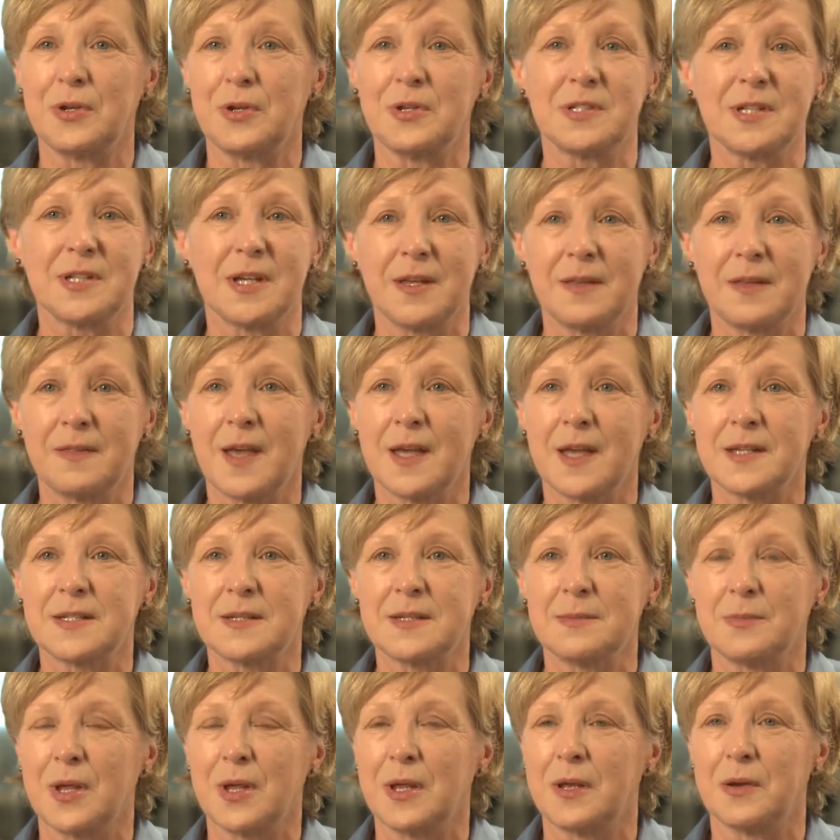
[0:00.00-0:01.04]
You take that
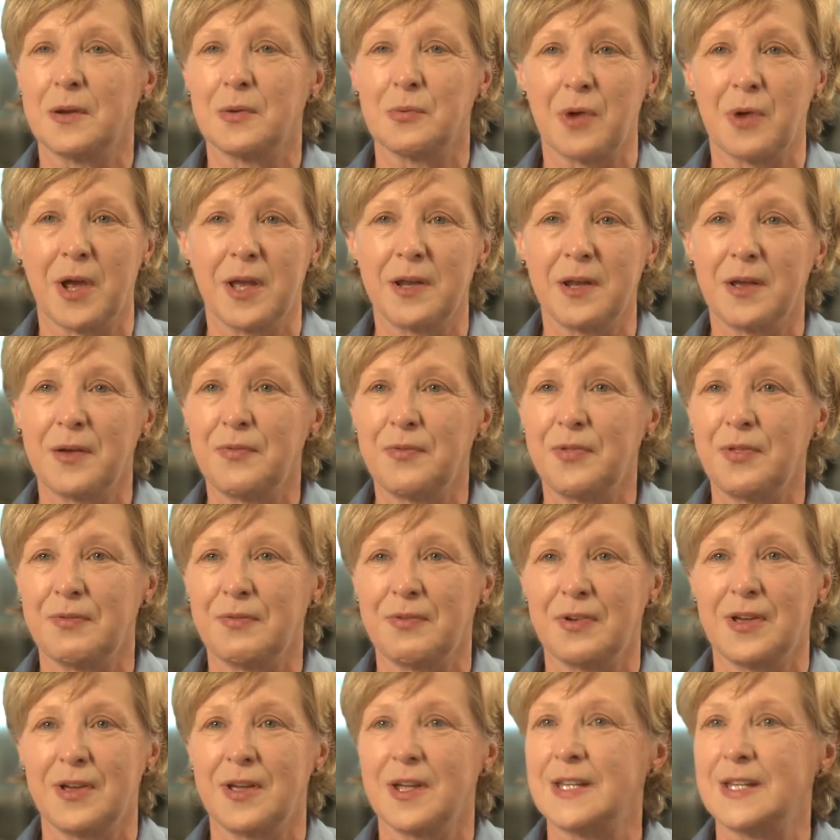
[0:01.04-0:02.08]
tomato right off the
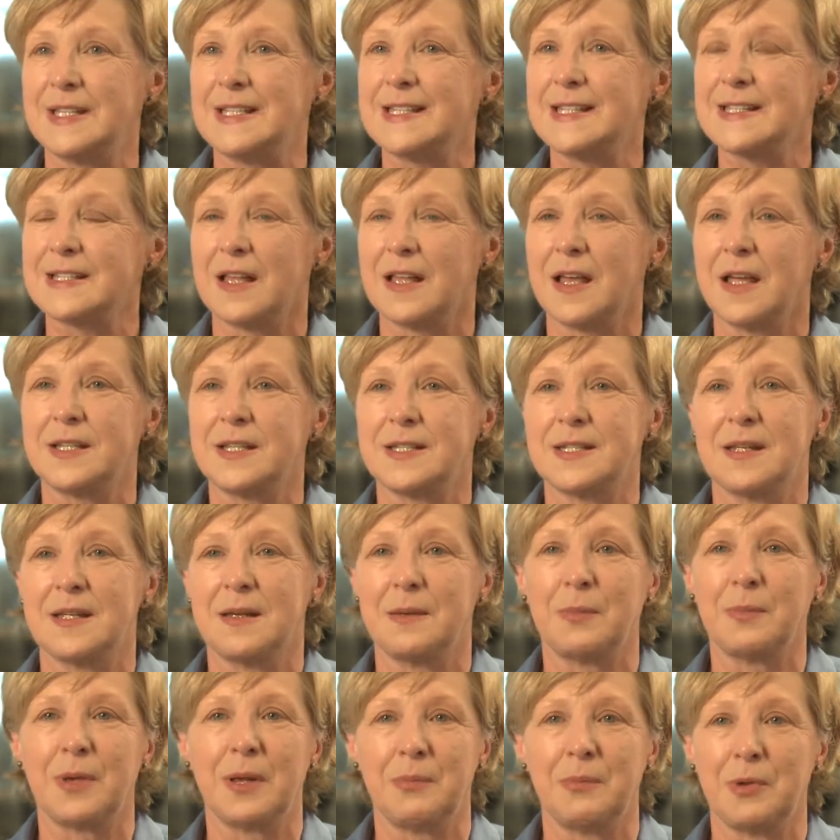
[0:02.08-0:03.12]
vine, slice
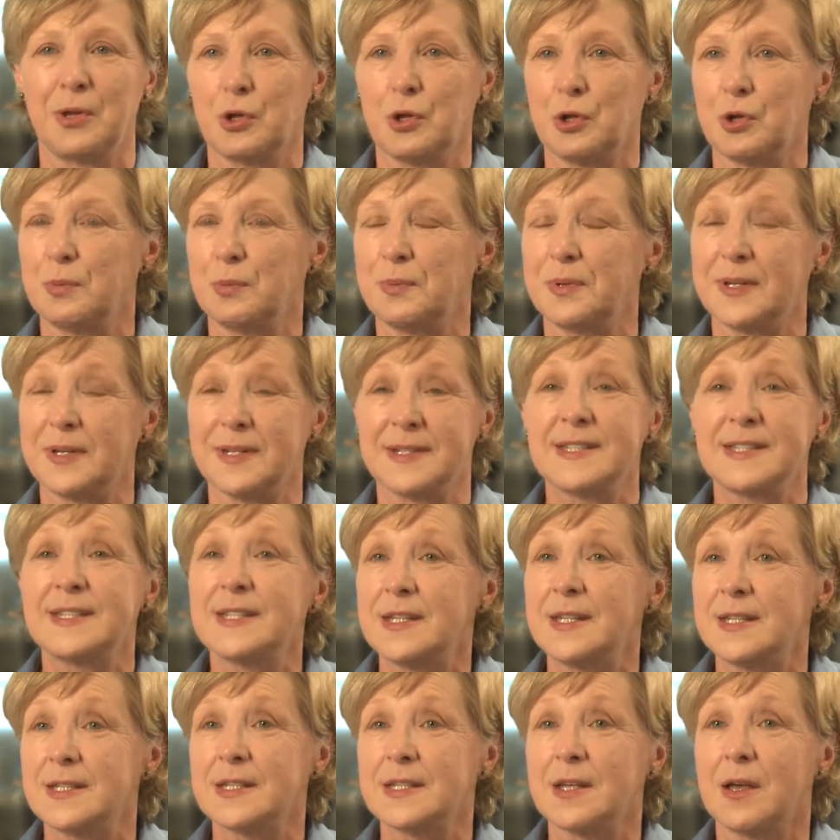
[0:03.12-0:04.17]
it, maybe a little bit of
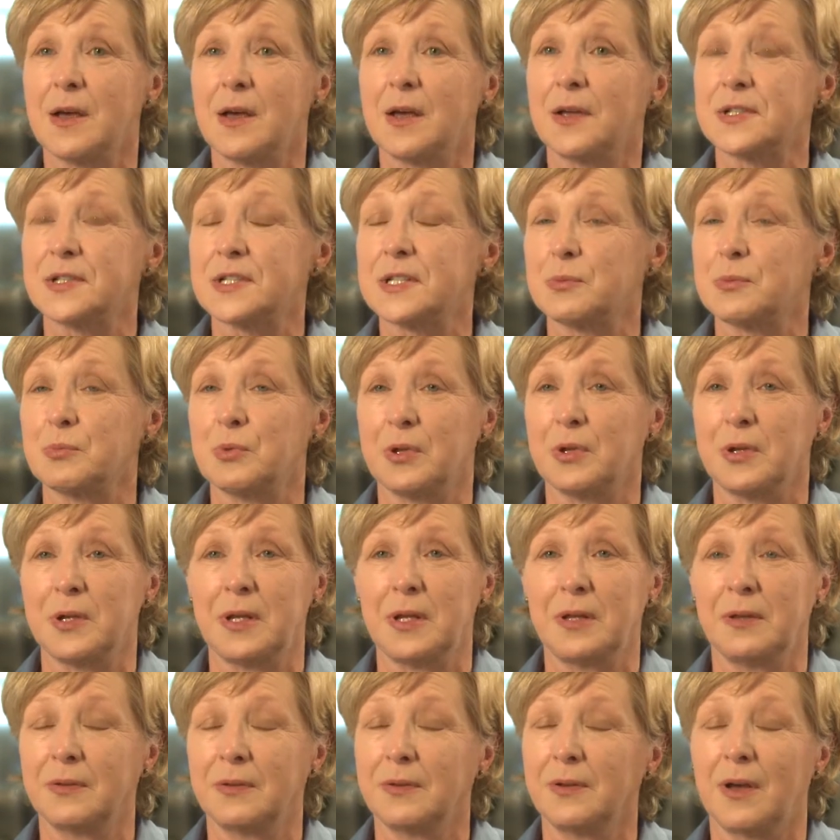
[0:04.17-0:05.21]
sea salt, a
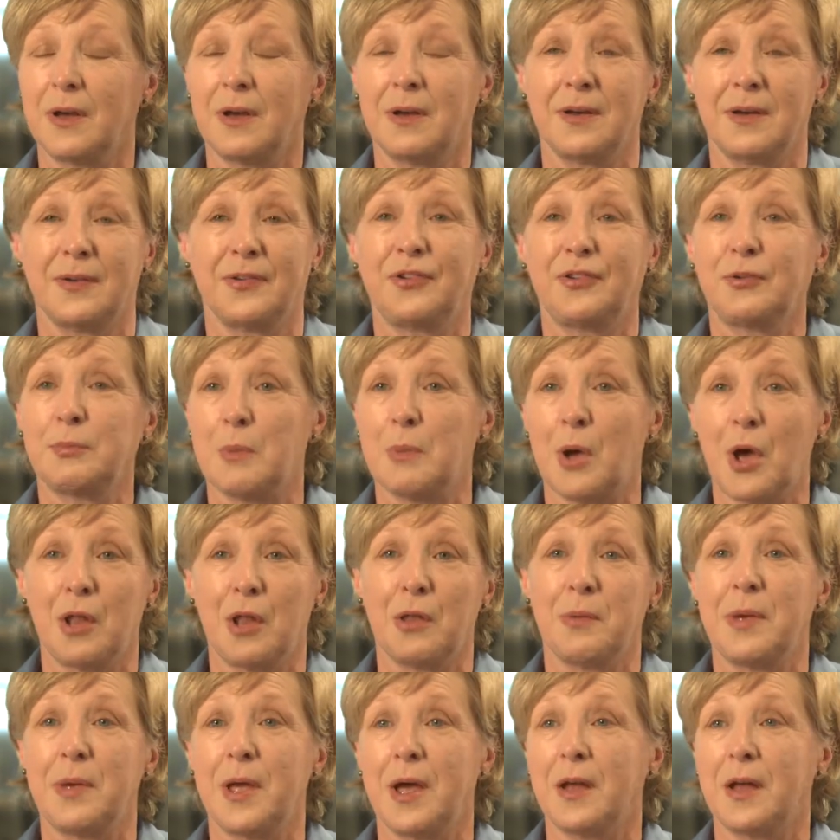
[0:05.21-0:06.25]
really
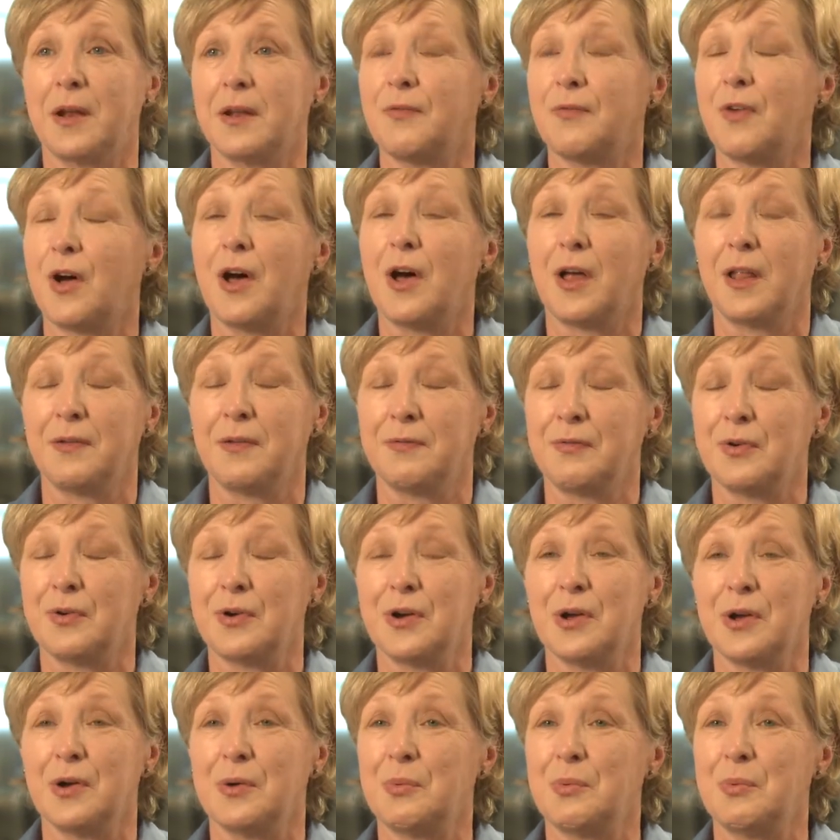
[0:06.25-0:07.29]
small amount of olive
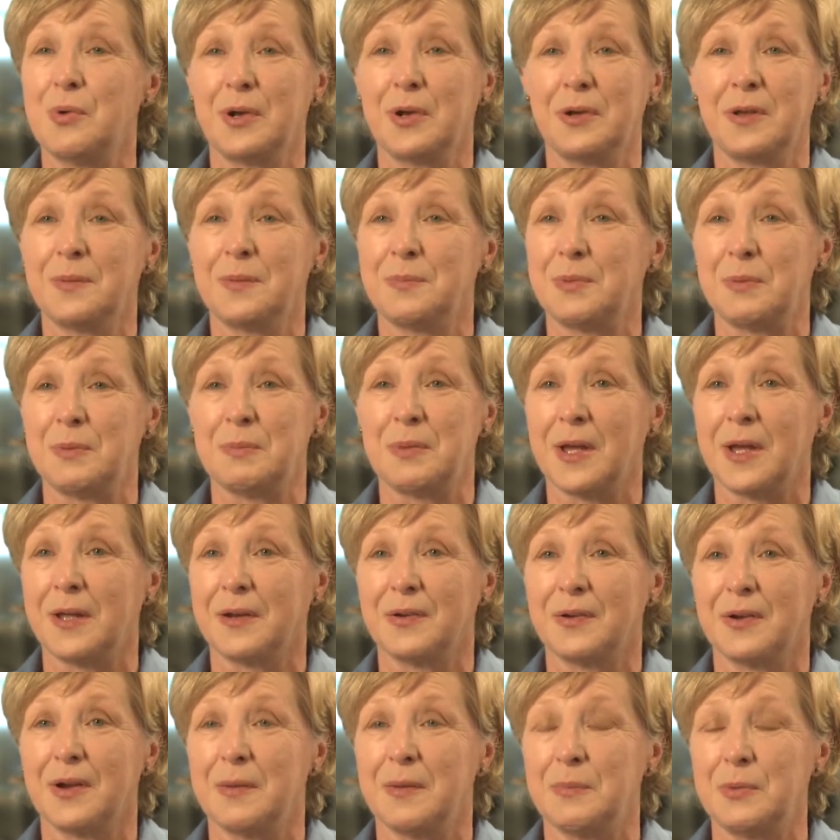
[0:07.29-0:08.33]
oil. What could be
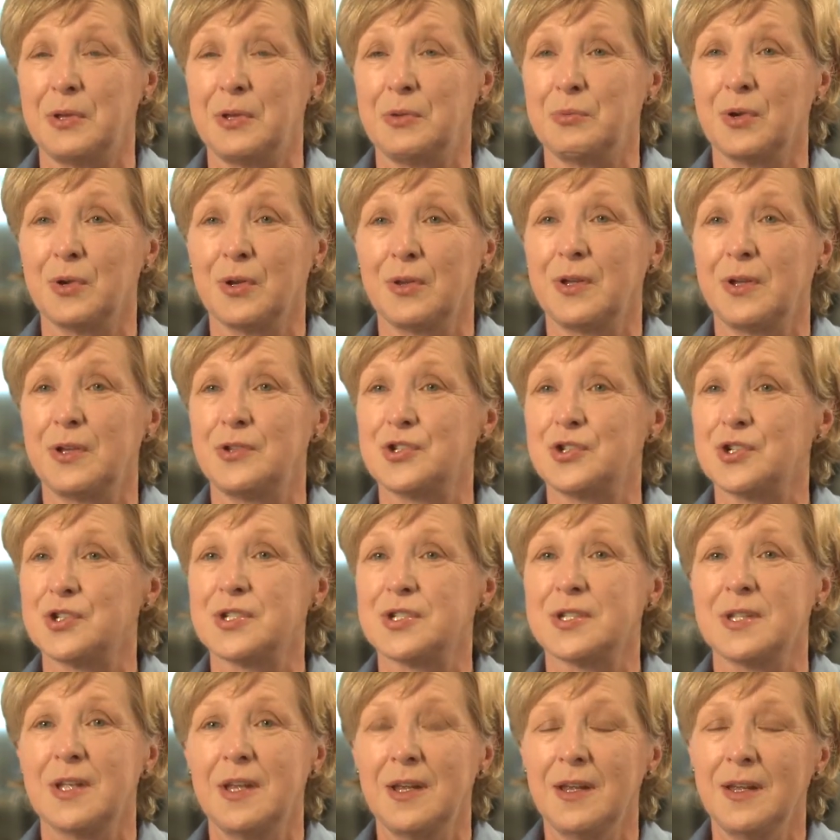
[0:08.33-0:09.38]
better? I mean, really
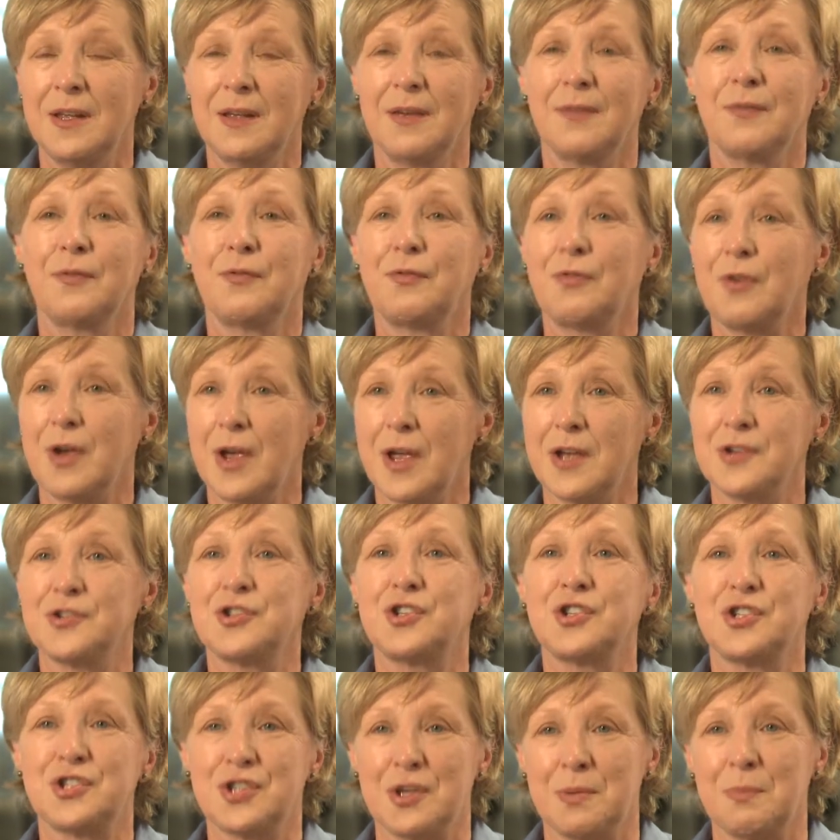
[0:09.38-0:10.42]
just fresh,
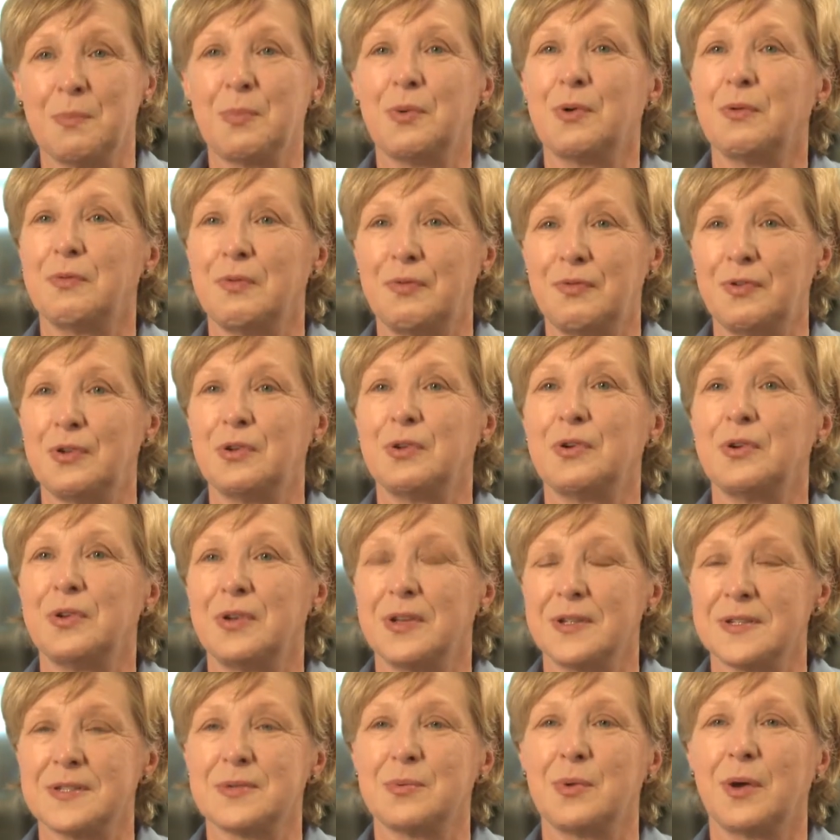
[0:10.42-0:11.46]
simple
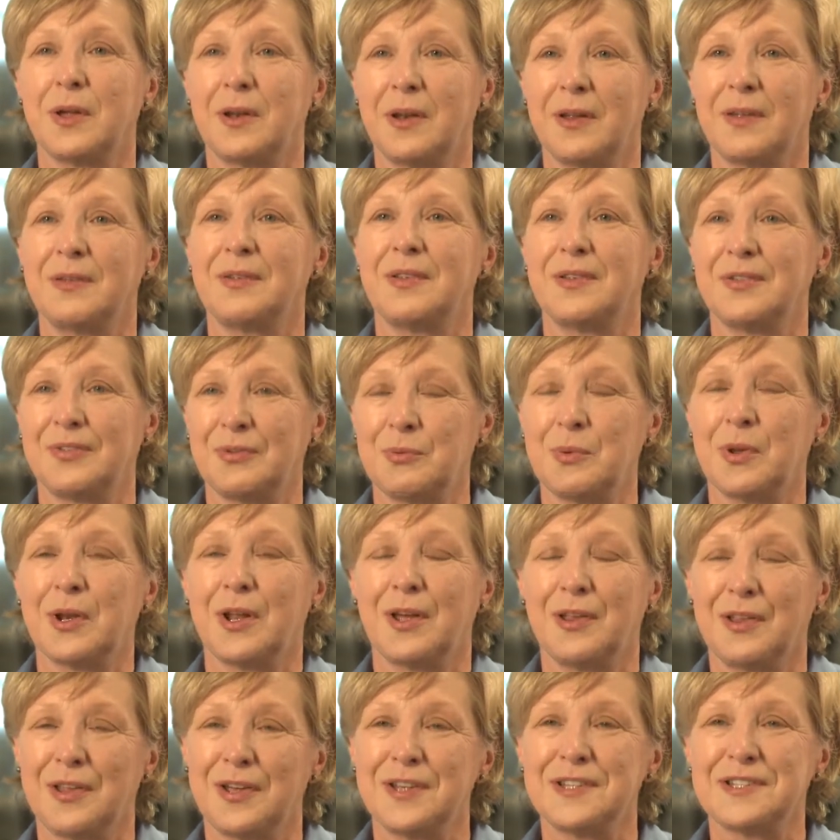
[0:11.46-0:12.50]
food is what
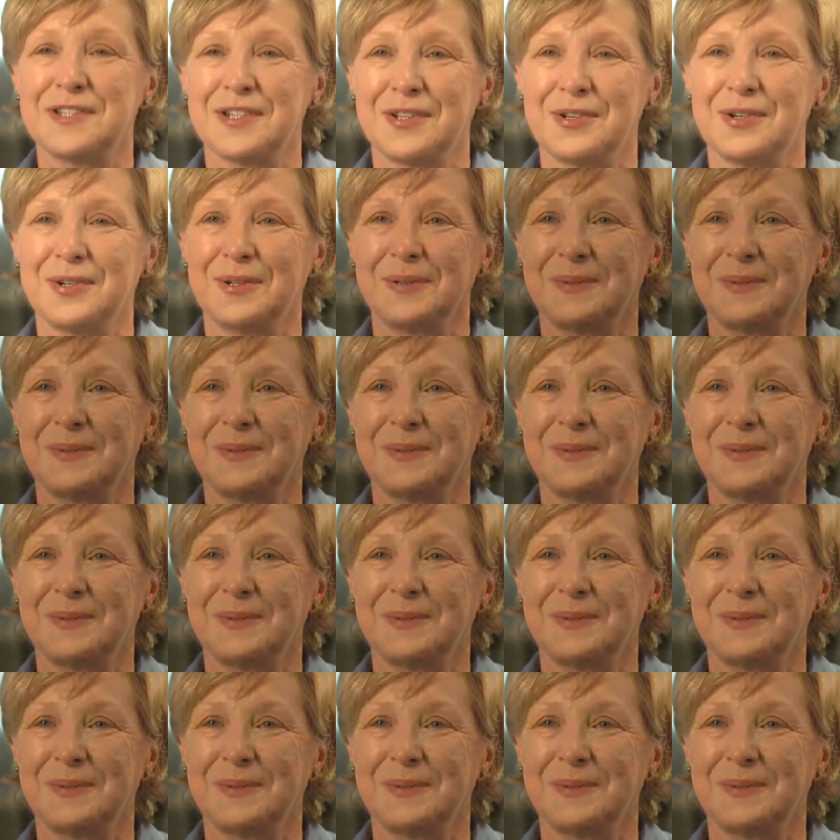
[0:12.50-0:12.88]
I like to cook.